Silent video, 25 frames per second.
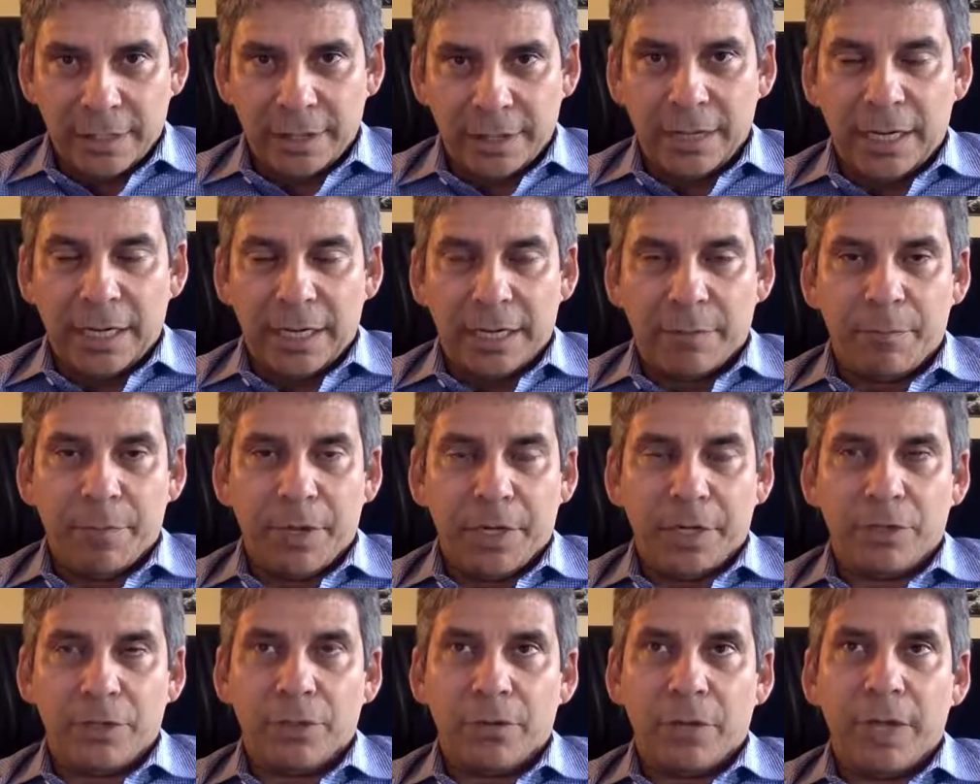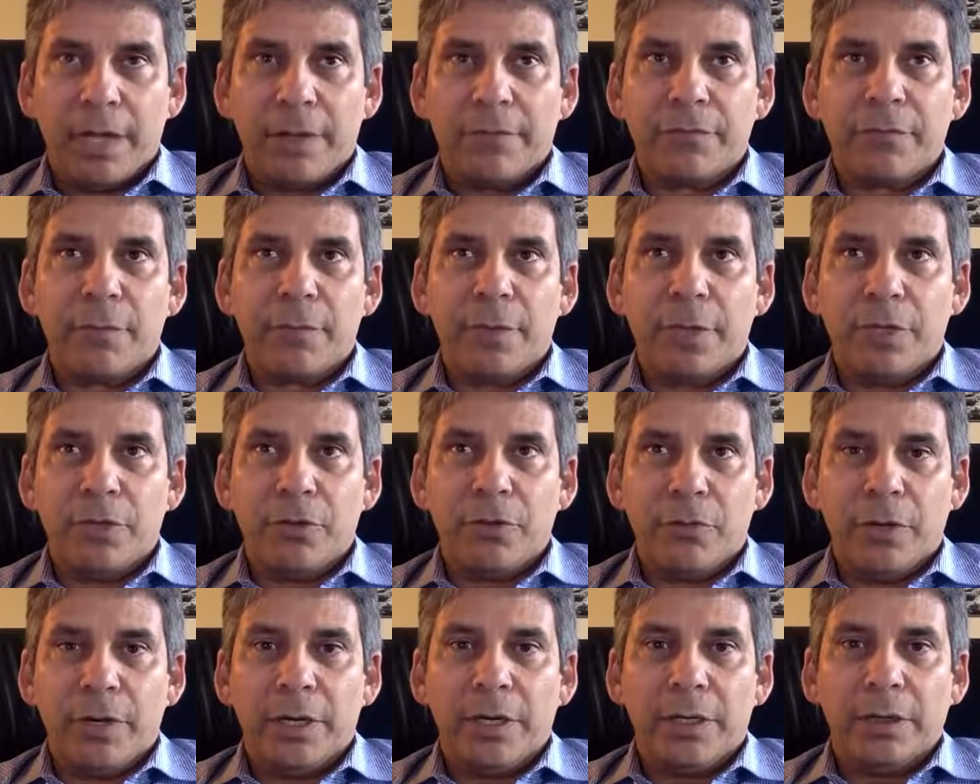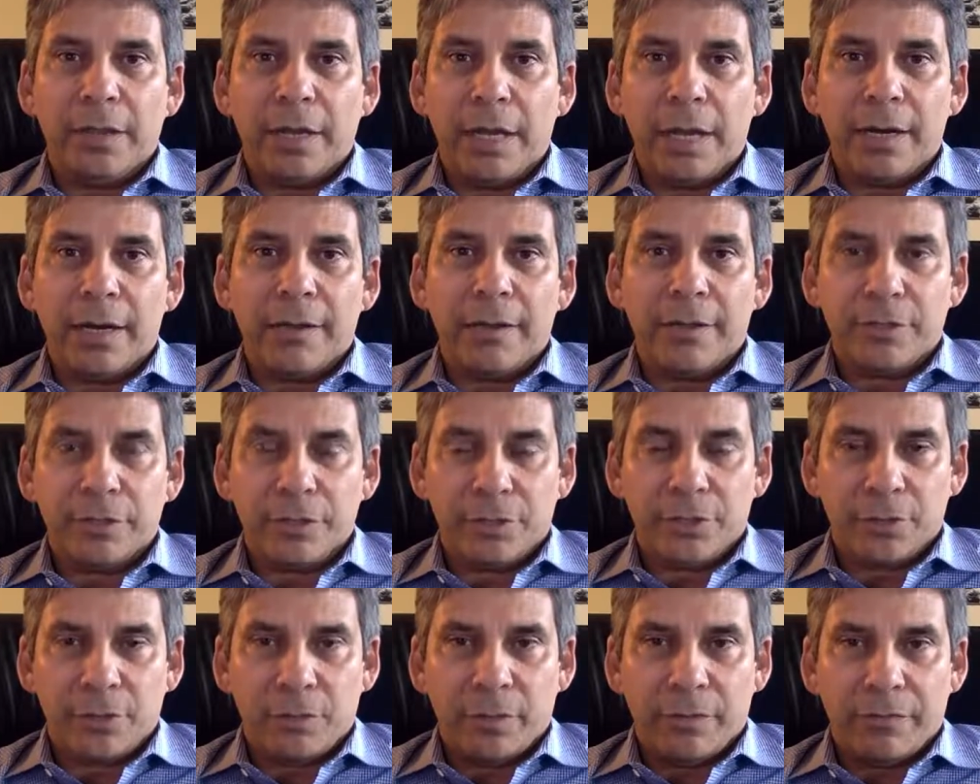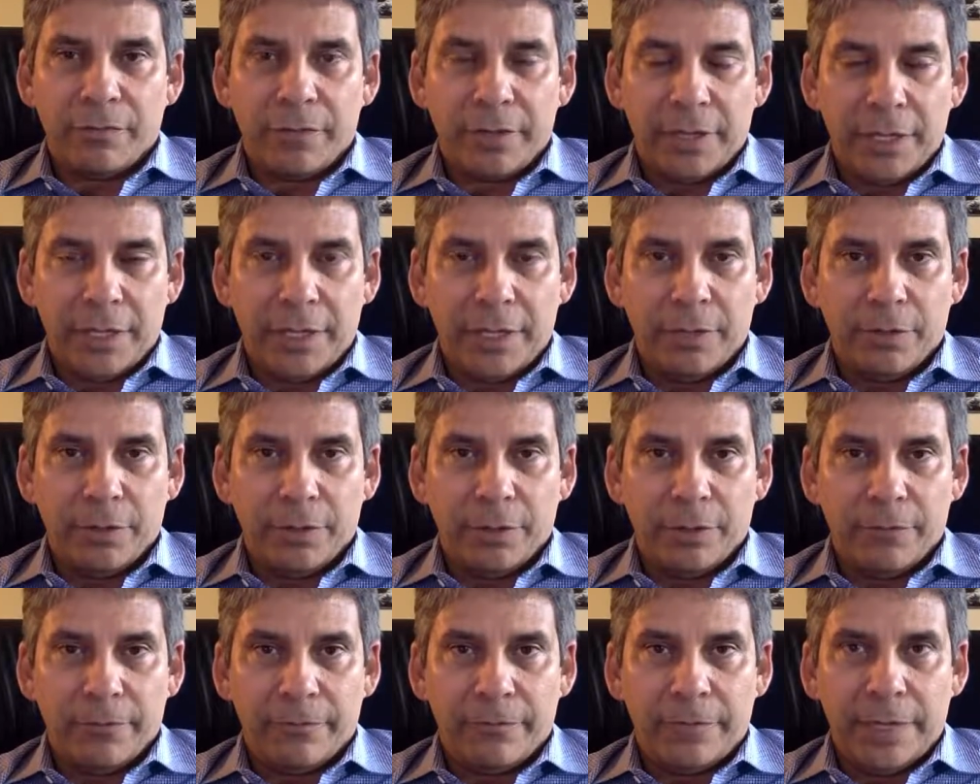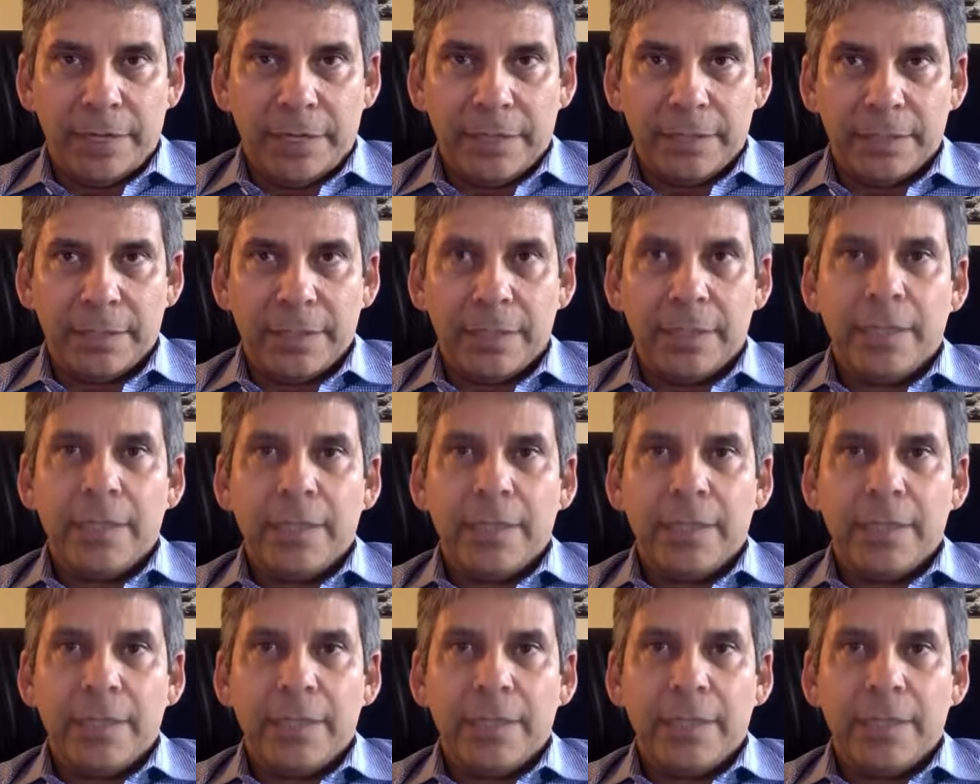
think, because you'll have to be doing a lot of just sort of thinking on your feet